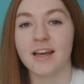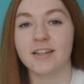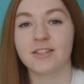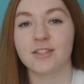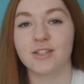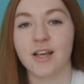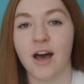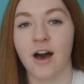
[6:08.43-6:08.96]

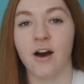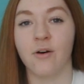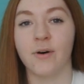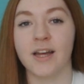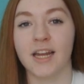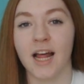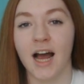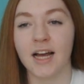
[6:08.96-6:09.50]
So
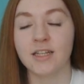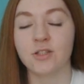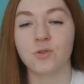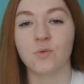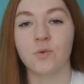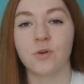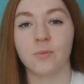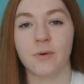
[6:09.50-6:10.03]
in high
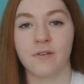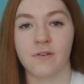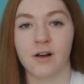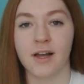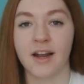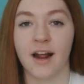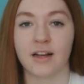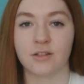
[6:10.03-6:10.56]
school, we've
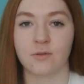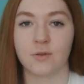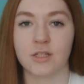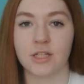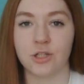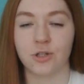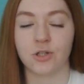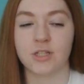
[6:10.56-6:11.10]
all had high school
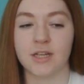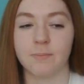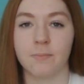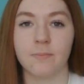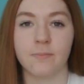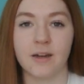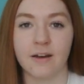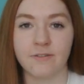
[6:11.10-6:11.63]
teachers.
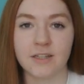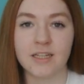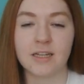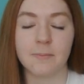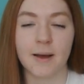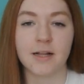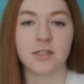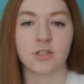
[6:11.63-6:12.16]
It definitely
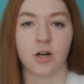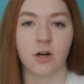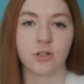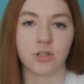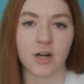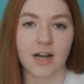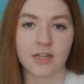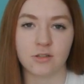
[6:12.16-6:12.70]
depends on
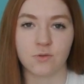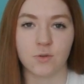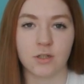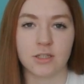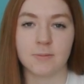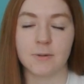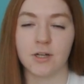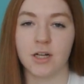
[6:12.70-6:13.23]
your high school
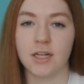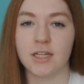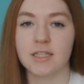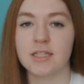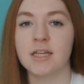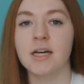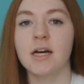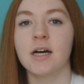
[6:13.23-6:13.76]

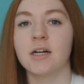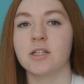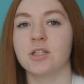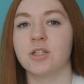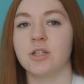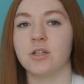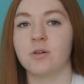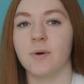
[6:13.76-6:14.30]
experience
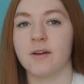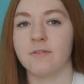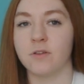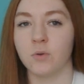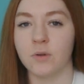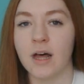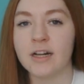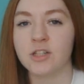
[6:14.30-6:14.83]
to if
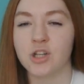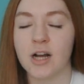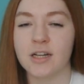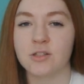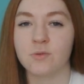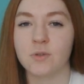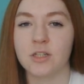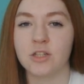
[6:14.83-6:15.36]
you liked your high
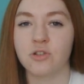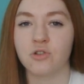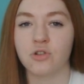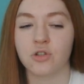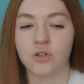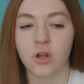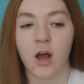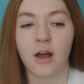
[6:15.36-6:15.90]
school
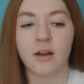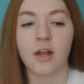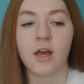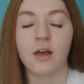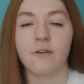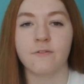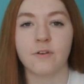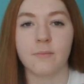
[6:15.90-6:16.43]
teachers or not.
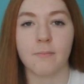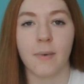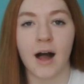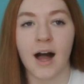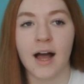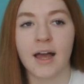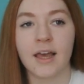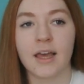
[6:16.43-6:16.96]
In
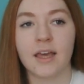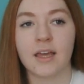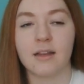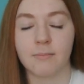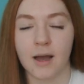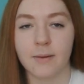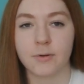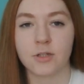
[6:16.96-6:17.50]

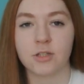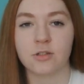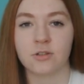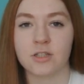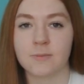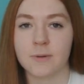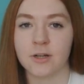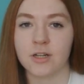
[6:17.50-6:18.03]
my personal
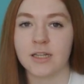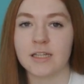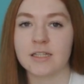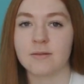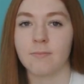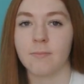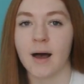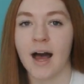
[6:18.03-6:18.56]

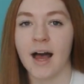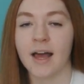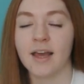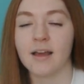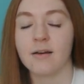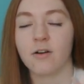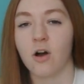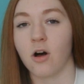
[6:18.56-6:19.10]
experience,
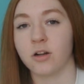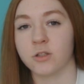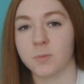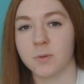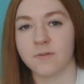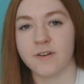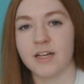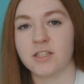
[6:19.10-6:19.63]
my college
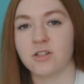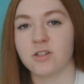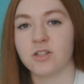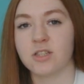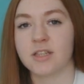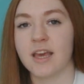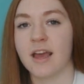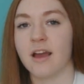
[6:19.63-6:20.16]

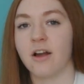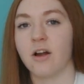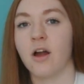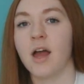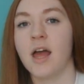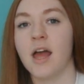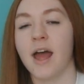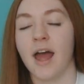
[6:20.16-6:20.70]
professors care
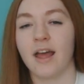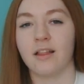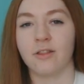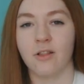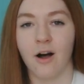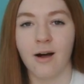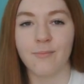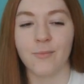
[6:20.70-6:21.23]
a
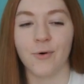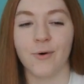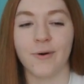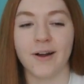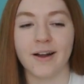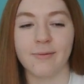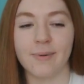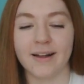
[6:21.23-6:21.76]
lot
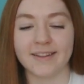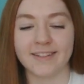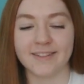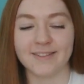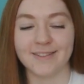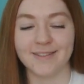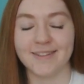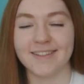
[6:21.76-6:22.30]
more about their
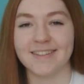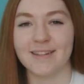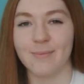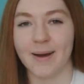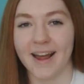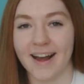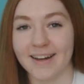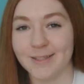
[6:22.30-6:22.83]
students than
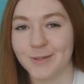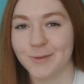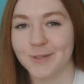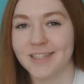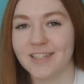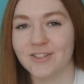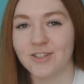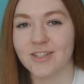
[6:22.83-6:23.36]
my high school
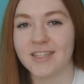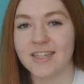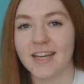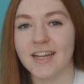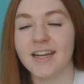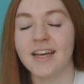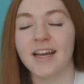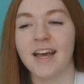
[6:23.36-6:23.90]
teachers
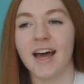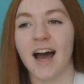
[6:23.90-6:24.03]
did.